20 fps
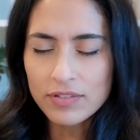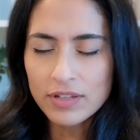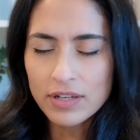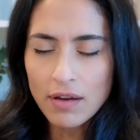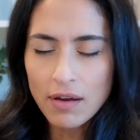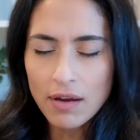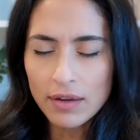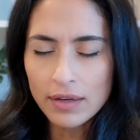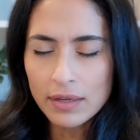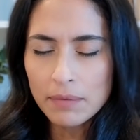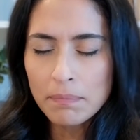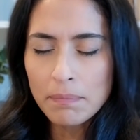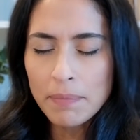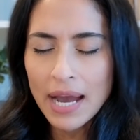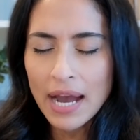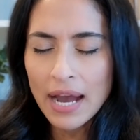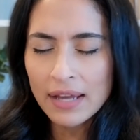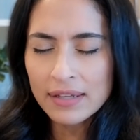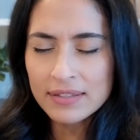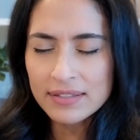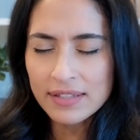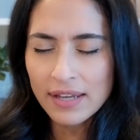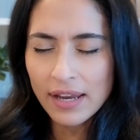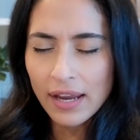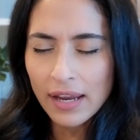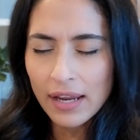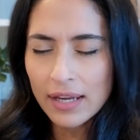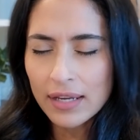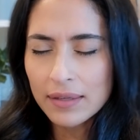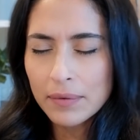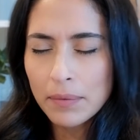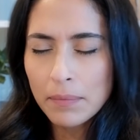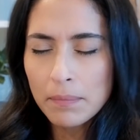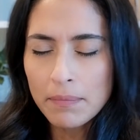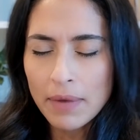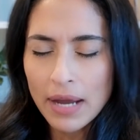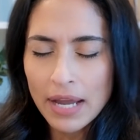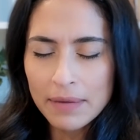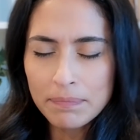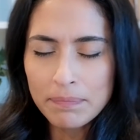on a bad day,
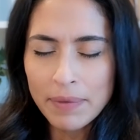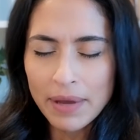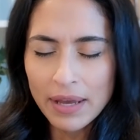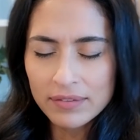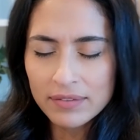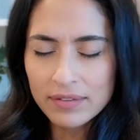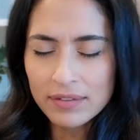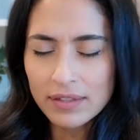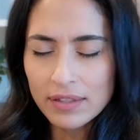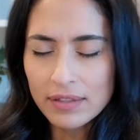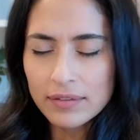my best is